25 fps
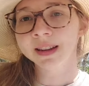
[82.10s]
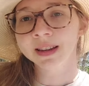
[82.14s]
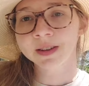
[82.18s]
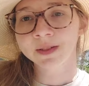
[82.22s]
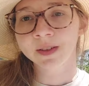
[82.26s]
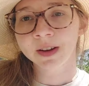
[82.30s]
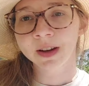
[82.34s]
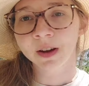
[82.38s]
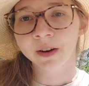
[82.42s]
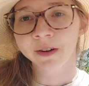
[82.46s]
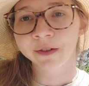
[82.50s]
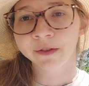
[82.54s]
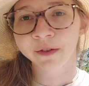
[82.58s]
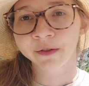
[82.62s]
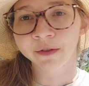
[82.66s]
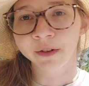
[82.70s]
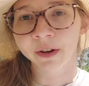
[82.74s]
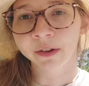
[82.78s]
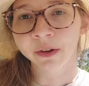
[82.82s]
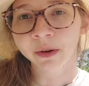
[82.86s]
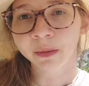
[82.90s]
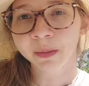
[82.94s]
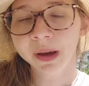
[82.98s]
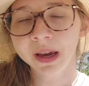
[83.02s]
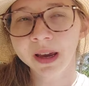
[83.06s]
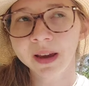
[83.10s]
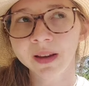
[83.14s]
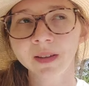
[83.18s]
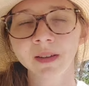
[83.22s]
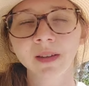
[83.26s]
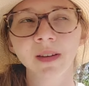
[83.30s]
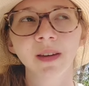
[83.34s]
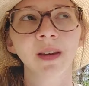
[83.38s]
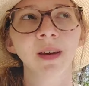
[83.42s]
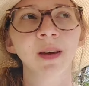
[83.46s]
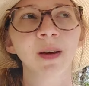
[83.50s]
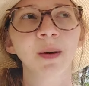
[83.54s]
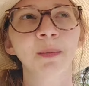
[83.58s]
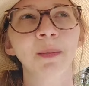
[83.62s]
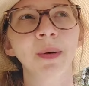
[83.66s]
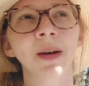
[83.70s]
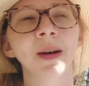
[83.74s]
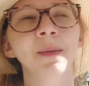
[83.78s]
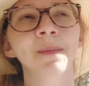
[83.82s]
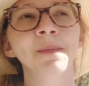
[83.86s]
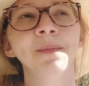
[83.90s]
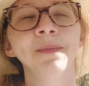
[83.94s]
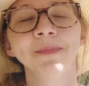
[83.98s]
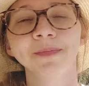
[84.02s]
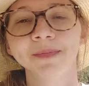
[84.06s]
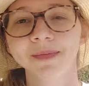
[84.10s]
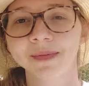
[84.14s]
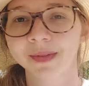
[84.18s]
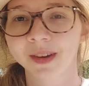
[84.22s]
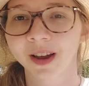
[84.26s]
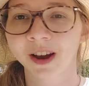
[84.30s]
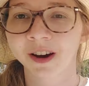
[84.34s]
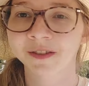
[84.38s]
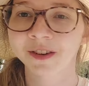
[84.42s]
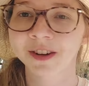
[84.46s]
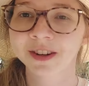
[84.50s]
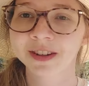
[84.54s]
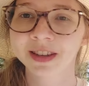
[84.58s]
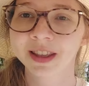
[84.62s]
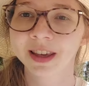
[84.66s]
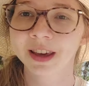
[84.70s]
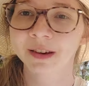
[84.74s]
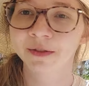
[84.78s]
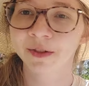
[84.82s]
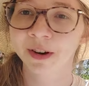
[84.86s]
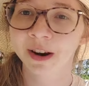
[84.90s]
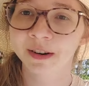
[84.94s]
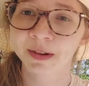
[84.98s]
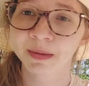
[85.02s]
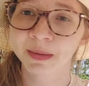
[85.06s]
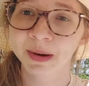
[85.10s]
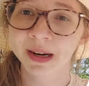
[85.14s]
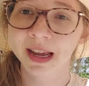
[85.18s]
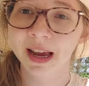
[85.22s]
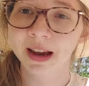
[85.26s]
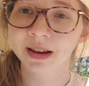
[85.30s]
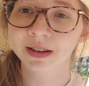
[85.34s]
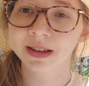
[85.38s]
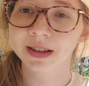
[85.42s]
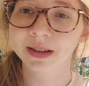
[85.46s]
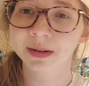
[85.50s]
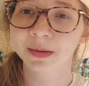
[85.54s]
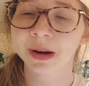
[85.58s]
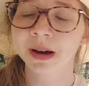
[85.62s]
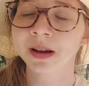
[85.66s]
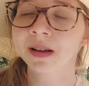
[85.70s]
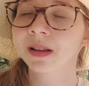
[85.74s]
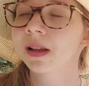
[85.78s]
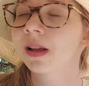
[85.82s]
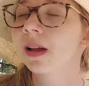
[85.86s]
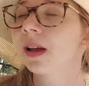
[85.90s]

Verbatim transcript: this video for Vondel Pete but obviously for everybody else as well.